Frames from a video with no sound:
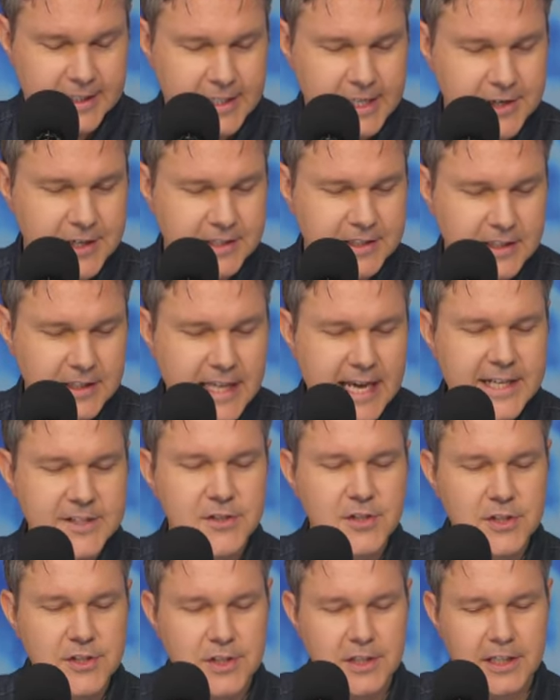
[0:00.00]
All right, the
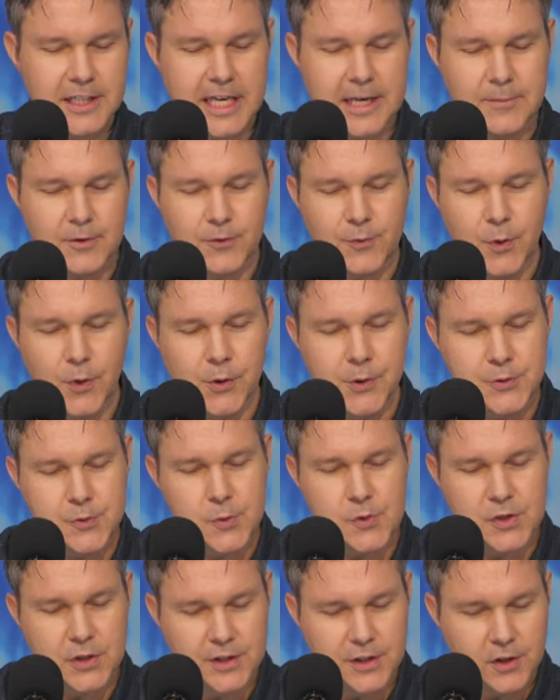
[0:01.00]
last season of Game of Thrones
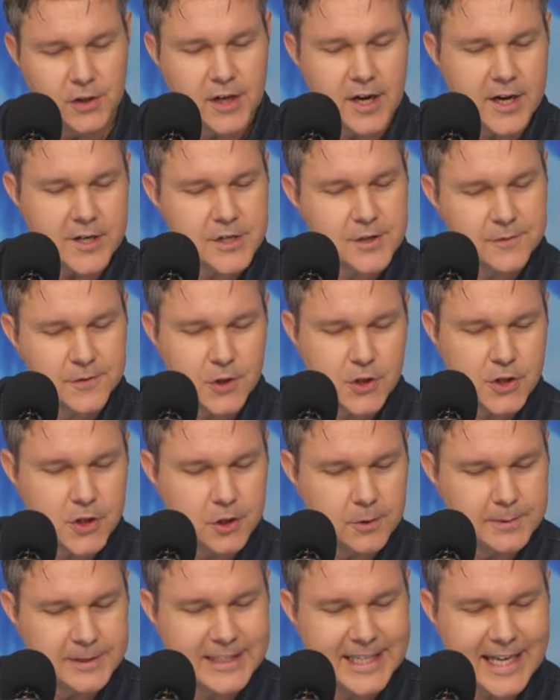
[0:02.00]
was a little
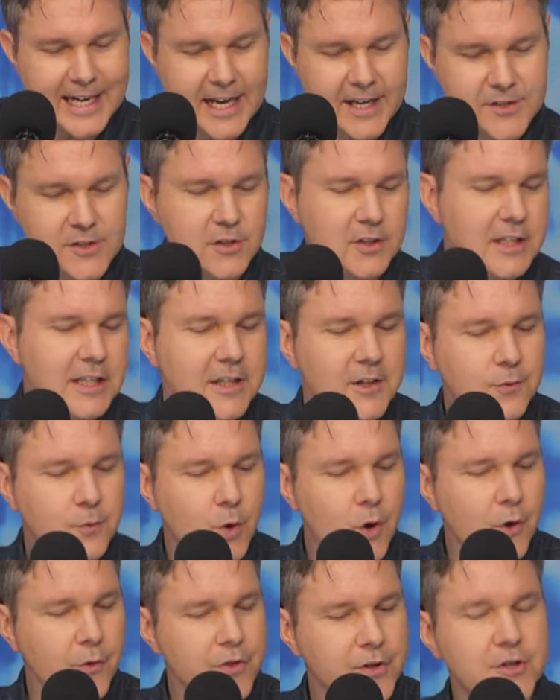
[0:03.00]
controversial, but that hasn't
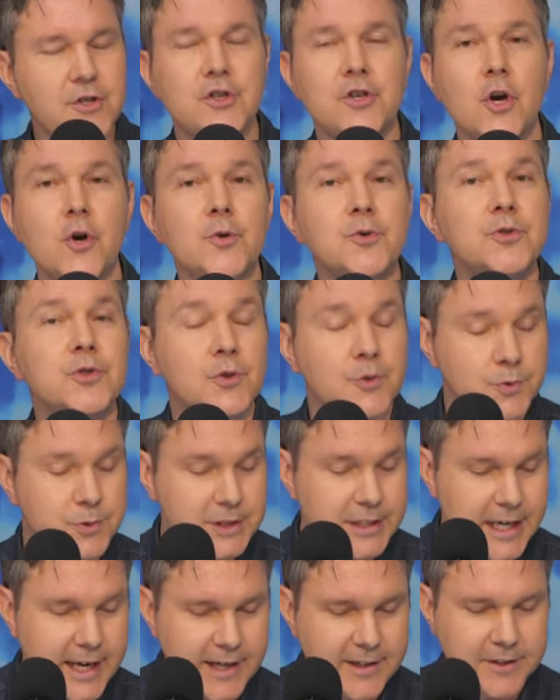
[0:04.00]
dethroned the show's
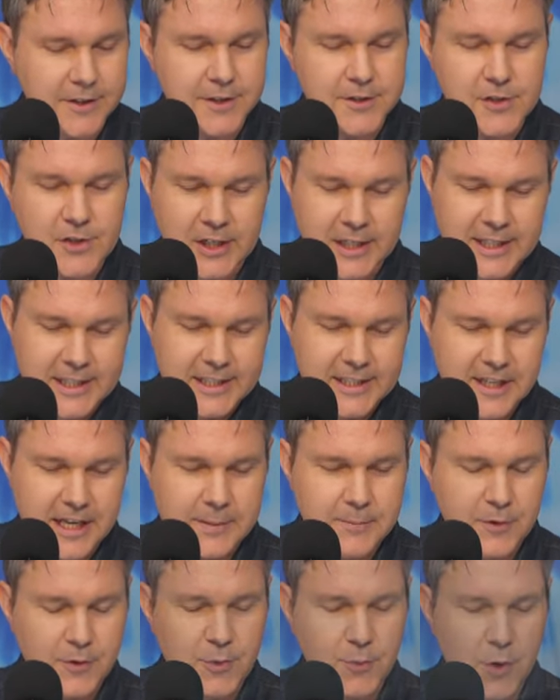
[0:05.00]
creators.
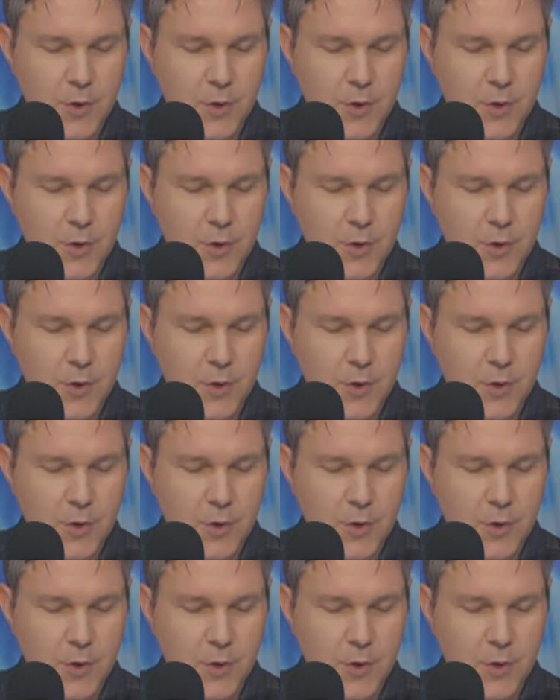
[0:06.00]
Game of